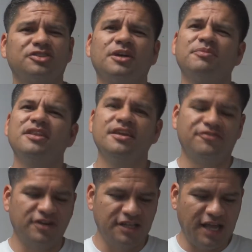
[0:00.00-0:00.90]
little something
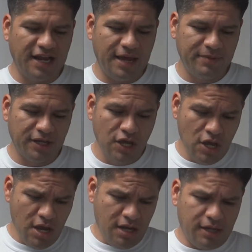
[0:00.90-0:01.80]
different and dynamic.
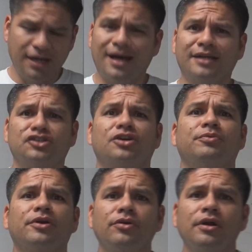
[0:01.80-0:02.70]
I took a
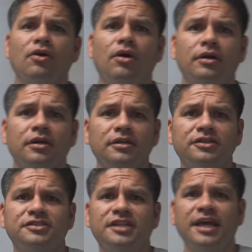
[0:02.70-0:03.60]
recruiting call
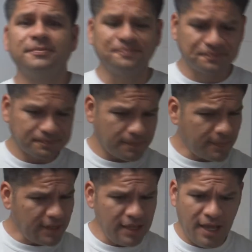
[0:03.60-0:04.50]
earlier today,
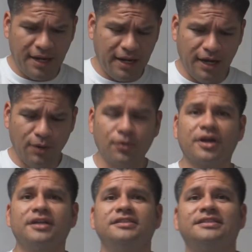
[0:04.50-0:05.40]
and we're
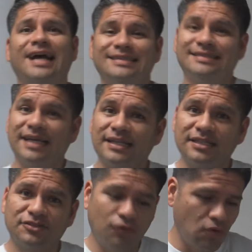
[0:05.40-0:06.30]
going to just dissect
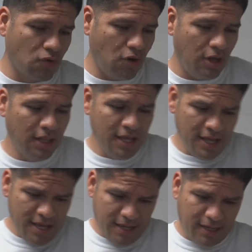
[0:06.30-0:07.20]
this phone call
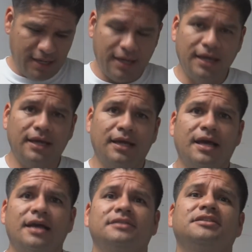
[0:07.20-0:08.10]
and
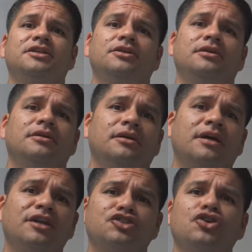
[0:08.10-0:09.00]
kind of show
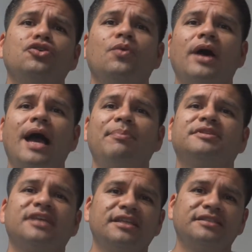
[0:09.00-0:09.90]
you what
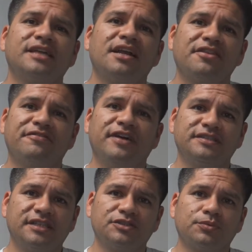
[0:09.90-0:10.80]
happens on this side of the
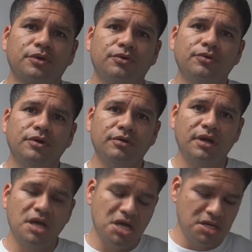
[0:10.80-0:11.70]
fence as a recruiter,
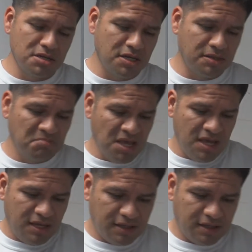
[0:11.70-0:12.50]
and